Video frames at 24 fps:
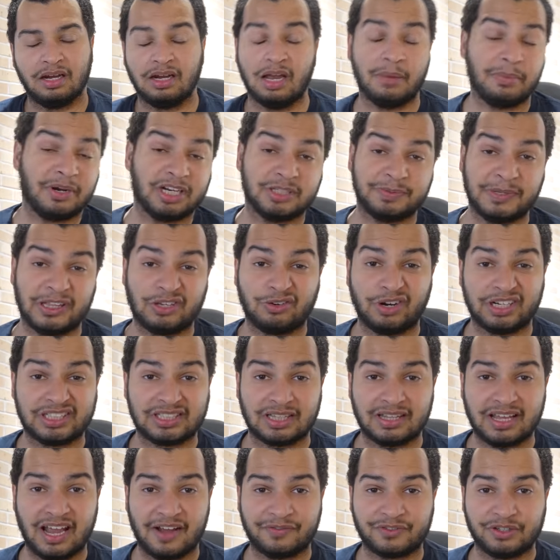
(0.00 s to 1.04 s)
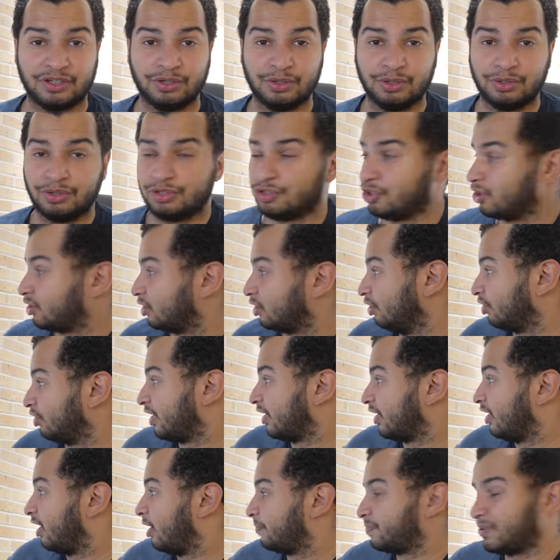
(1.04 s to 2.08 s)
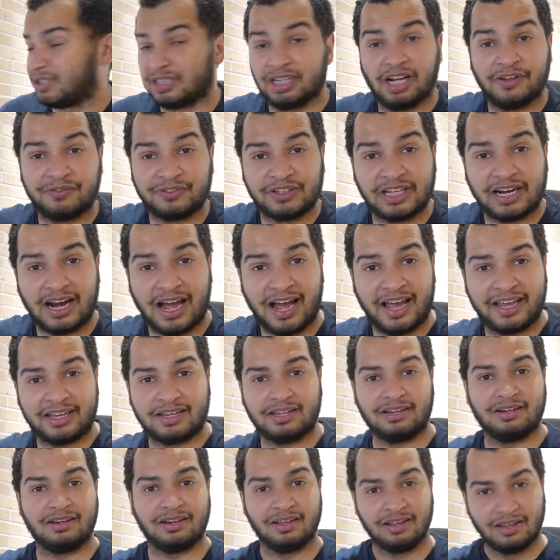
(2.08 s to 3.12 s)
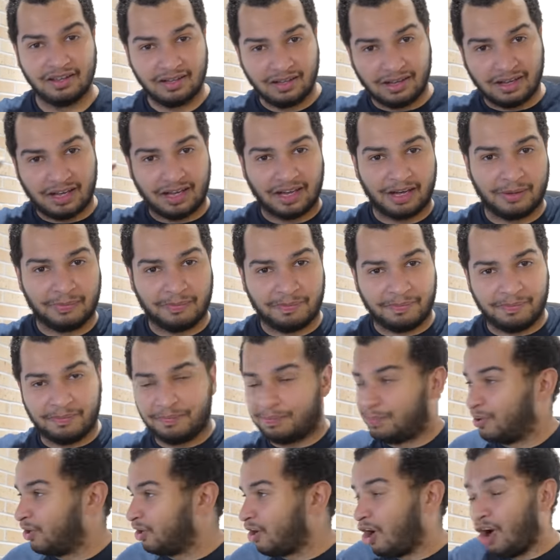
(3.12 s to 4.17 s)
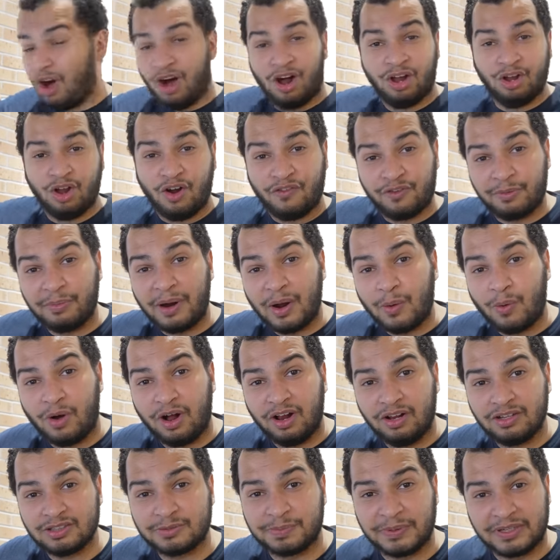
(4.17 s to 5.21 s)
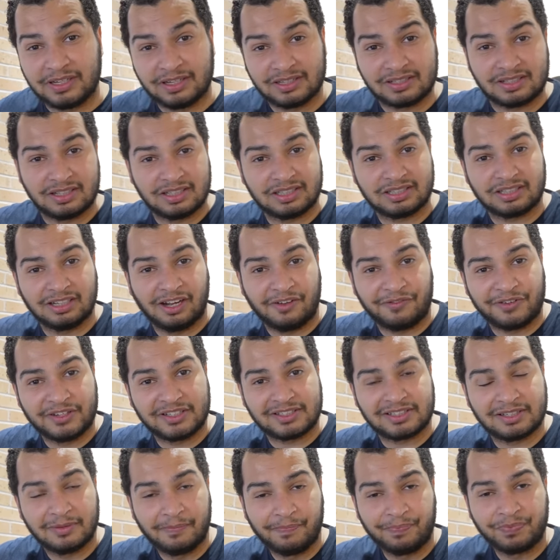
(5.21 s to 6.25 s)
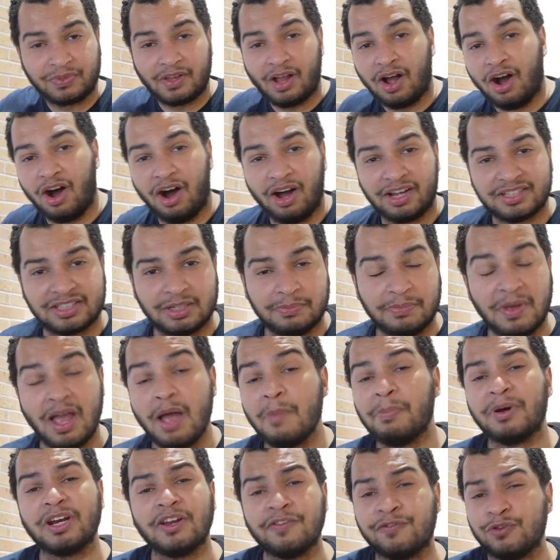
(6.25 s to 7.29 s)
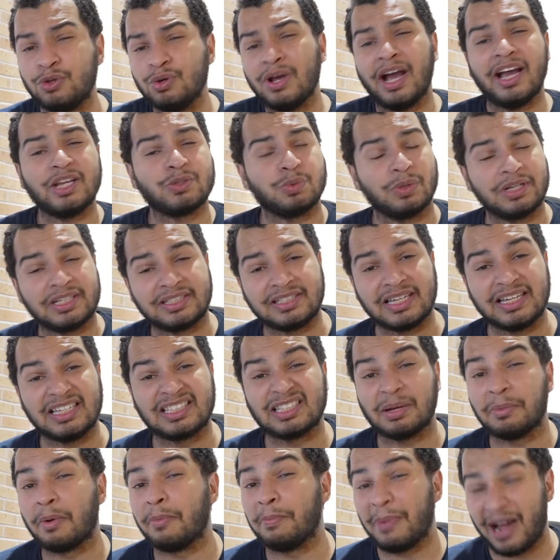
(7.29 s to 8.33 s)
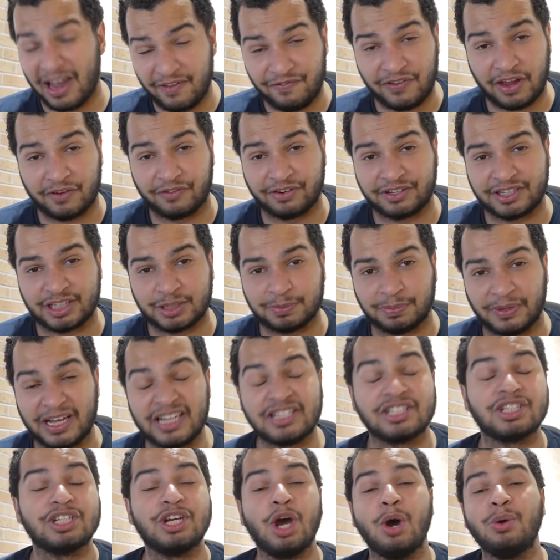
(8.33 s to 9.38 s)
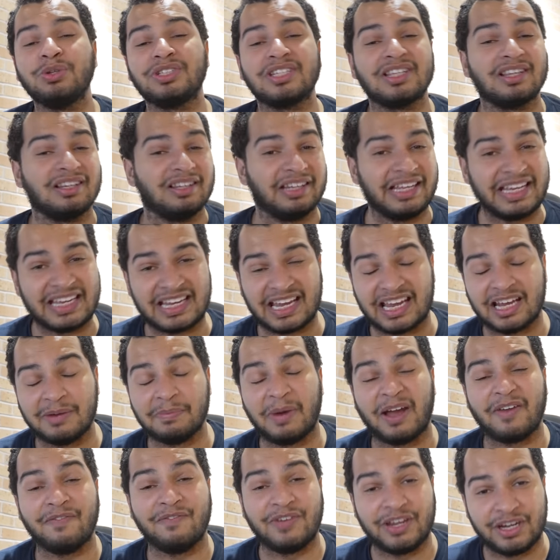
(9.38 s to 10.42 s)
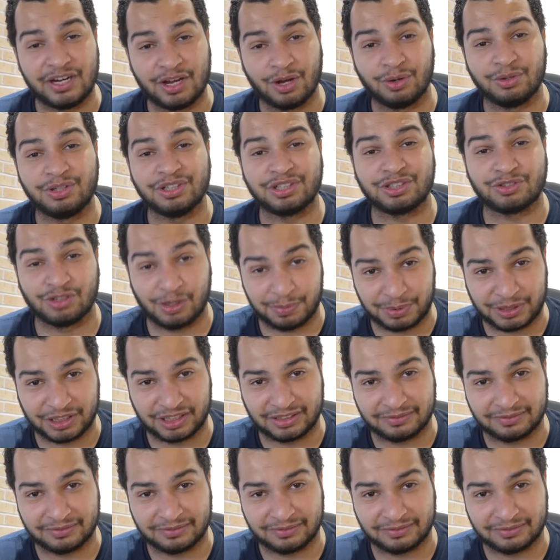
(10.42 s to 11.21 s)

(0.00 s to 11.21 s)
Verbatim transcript: Now I'm gonna spend the rest of the afternoon just looking up stuff that I can uh, put all over my walls because this stuff is awesome, but if you guys wanna see some of my favorite displays, go to the link in my video description.